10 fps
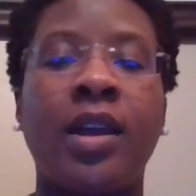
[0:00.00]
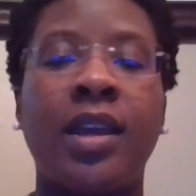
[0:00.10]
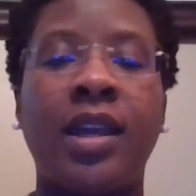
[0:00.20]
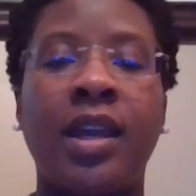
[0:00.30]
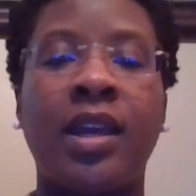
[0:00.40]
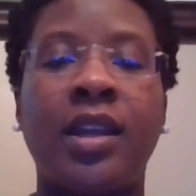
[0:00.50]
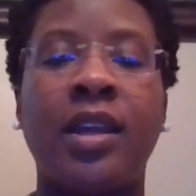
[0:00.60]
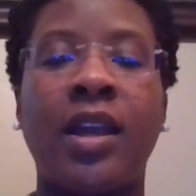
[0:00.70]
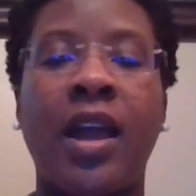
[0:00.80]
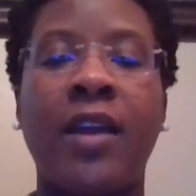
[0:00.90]
in
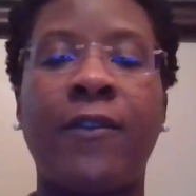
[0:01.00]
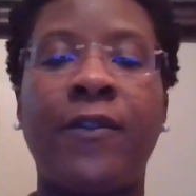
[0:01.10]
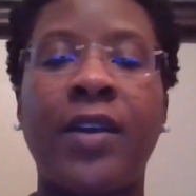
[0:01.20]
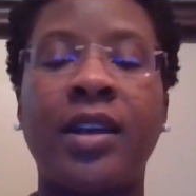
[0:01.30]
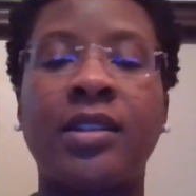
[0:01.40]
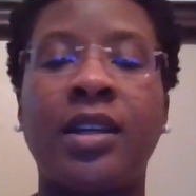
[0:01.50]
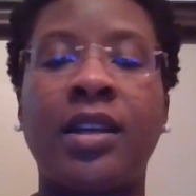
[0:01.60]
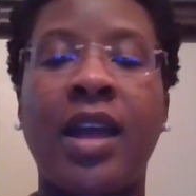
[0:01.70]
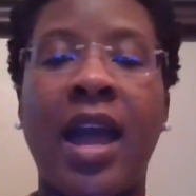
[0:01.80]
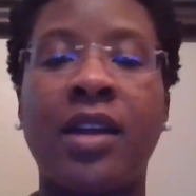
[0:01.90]

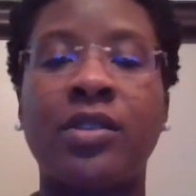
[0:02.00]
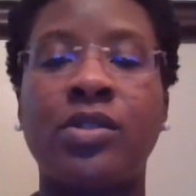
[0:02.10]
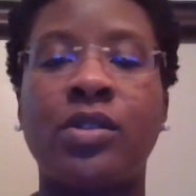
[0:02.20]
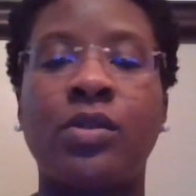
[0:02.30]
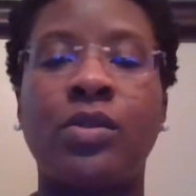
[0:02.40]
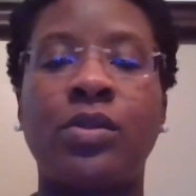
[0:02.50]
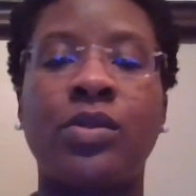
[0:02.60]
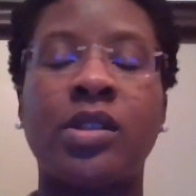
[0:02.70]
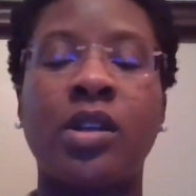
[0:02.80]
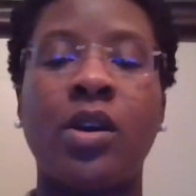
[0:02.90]
affecting
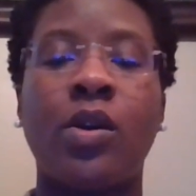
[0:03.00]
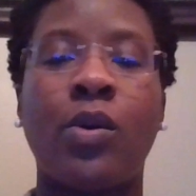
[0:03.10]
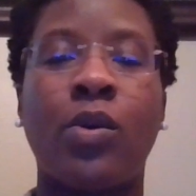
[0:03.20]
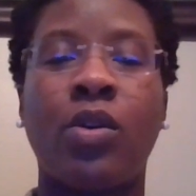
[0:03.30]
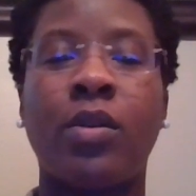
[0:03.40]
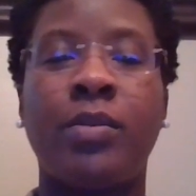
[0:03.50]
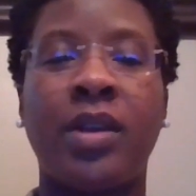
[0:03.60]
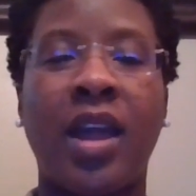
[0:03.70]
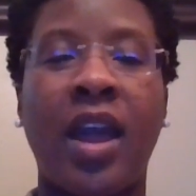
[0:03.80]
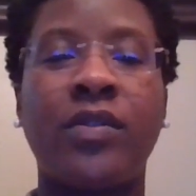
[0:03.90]
attitudes or
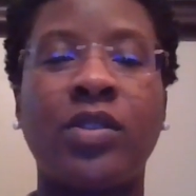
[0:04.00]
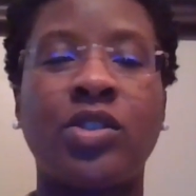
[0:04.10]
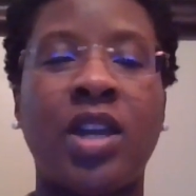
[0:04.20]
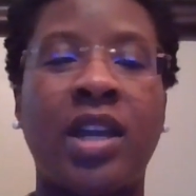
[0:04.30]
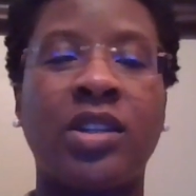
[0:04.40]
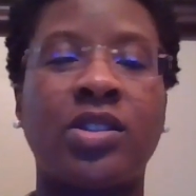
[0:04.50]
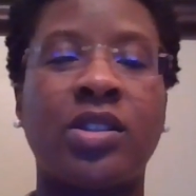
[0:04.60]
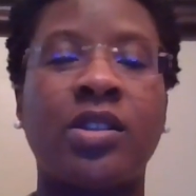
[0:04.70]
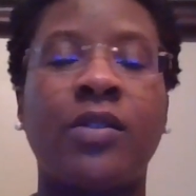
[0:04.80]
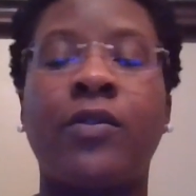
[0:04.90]
behavior
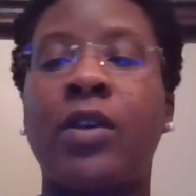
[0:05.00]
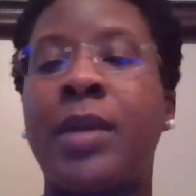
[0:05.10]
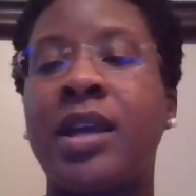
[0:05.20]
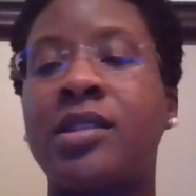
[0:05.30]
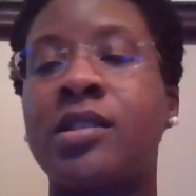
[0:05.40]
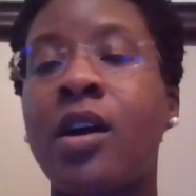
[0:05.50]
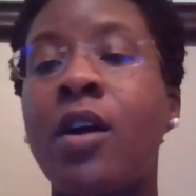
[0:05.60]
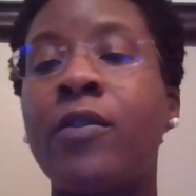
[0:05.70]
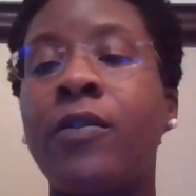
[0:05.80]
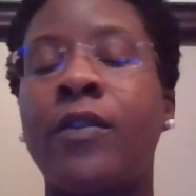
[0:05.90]
changes from a
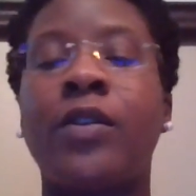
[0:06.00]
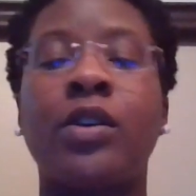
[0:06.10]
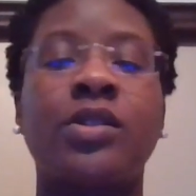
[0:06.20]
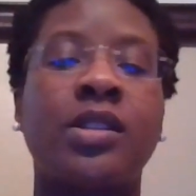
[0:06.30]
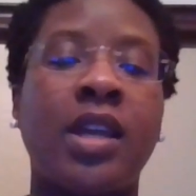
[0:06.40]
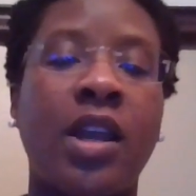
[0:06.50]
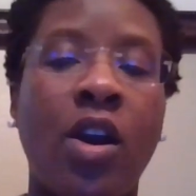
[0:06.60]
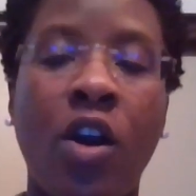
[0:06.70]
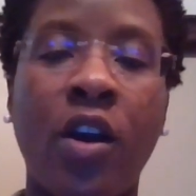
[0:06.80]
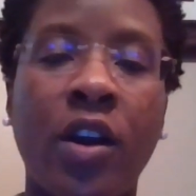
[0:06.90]
soft versus a
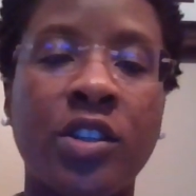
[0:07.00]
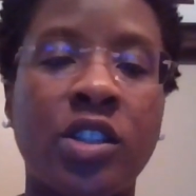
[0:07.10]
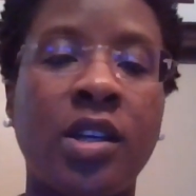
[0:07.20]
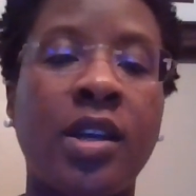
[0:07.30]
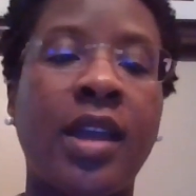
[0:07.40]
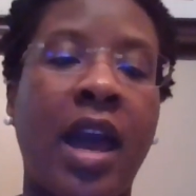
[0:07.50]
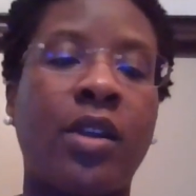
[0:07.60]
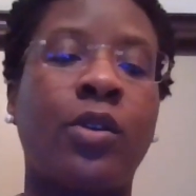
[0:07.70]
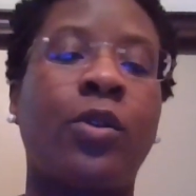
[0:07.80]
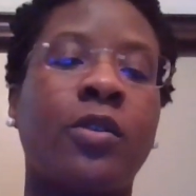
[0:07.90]
harsh
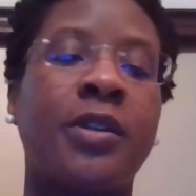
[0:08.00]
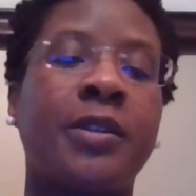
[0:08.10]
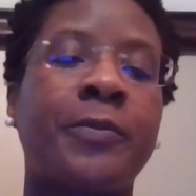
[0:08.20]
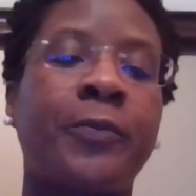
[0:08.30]
category.